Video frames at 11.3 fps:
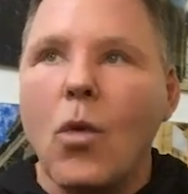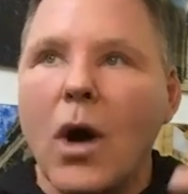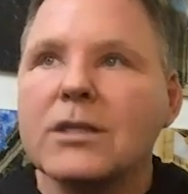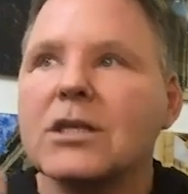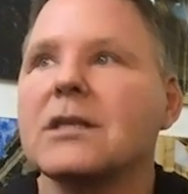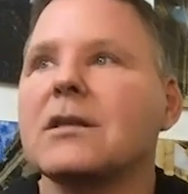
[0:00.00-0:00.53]

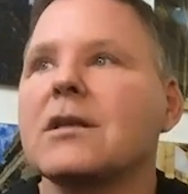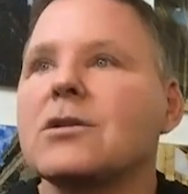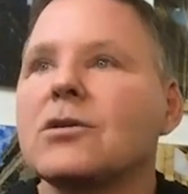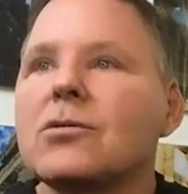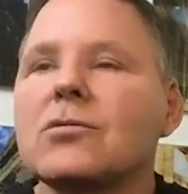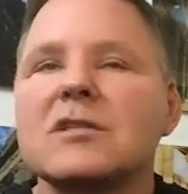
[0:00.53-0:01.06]
watching the
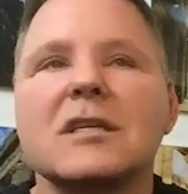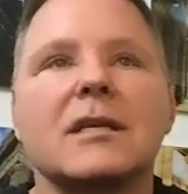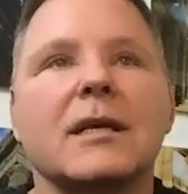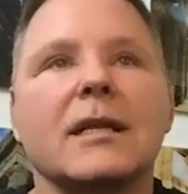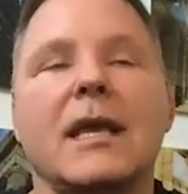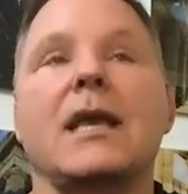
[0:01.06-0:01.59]
news and
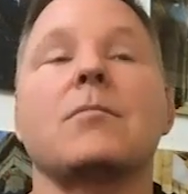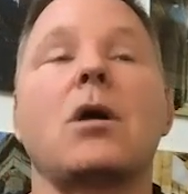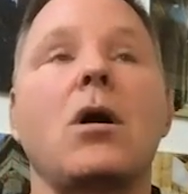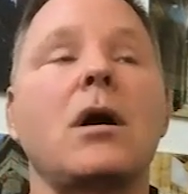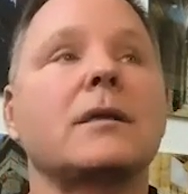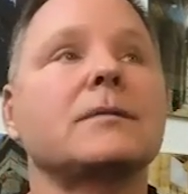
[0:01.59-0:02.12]
it came
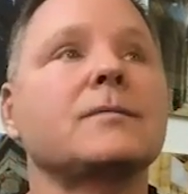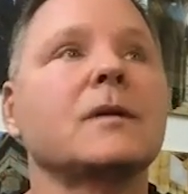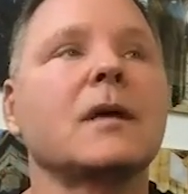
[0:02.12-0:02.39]
on.